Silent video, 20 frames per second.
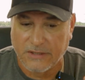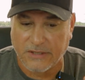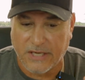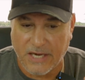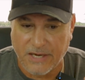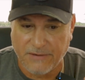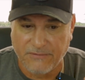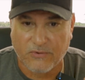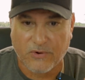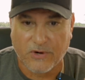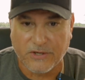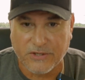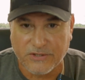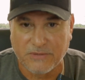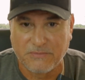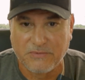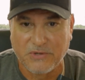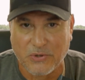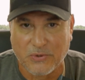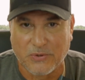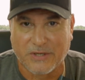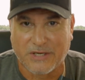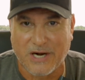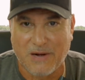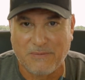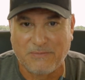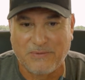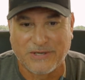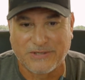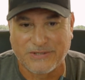I worked some newer
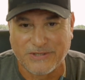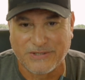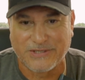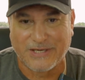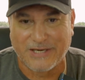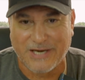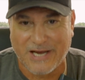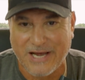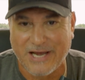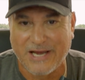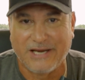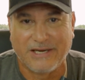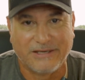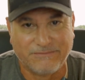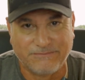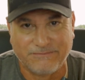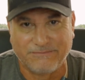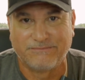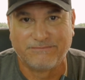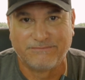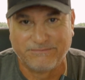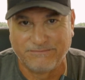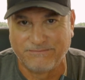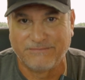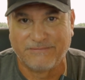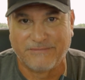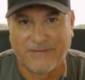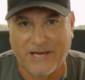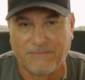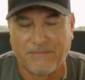complexes and I
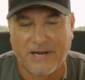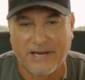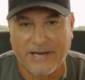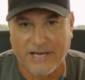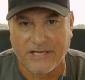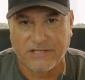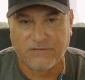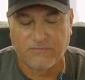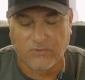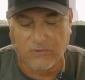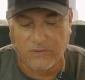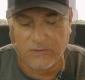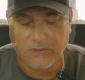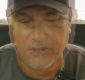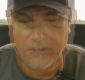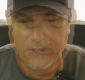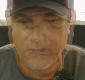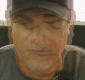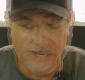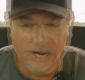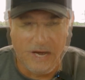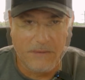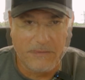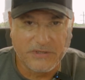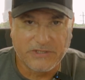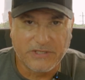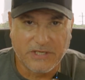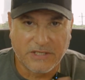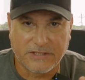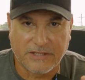had my hands full. The
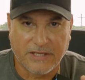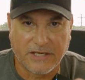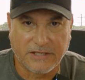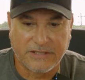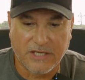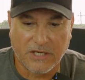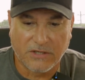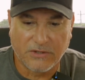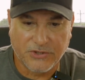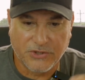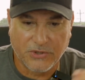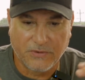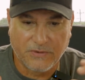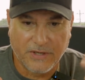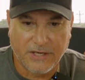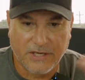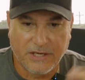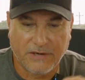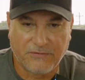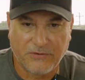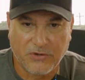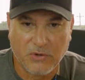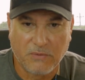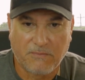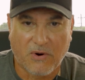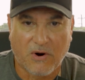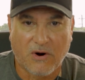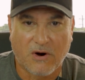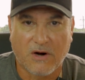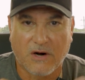common sense thing tells you that if you
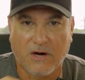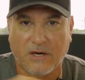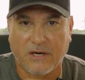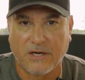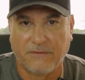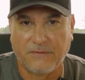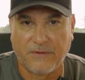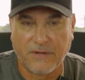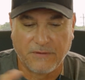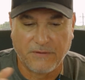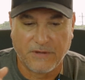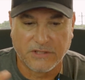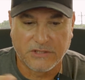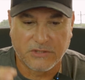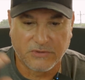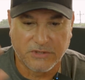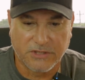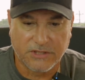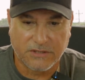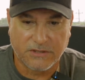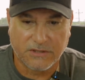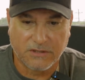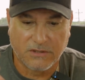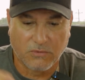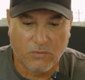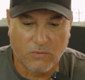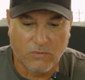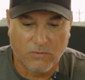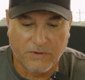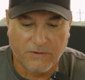park, and this was
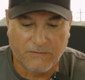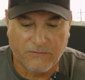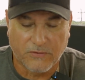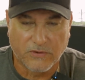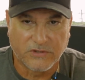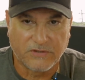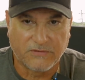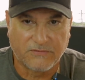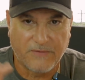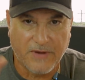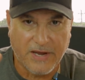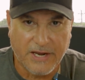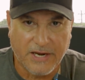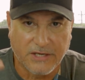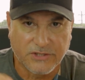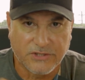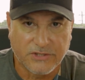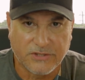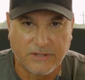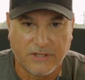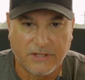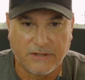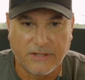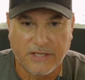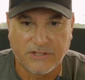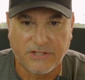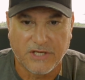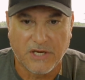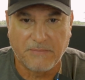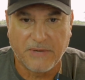the first phase that
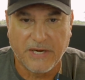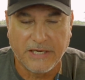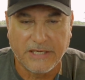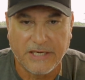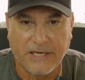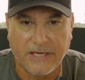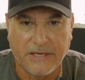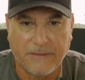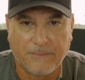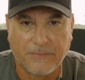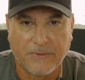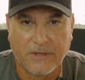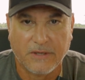SAPD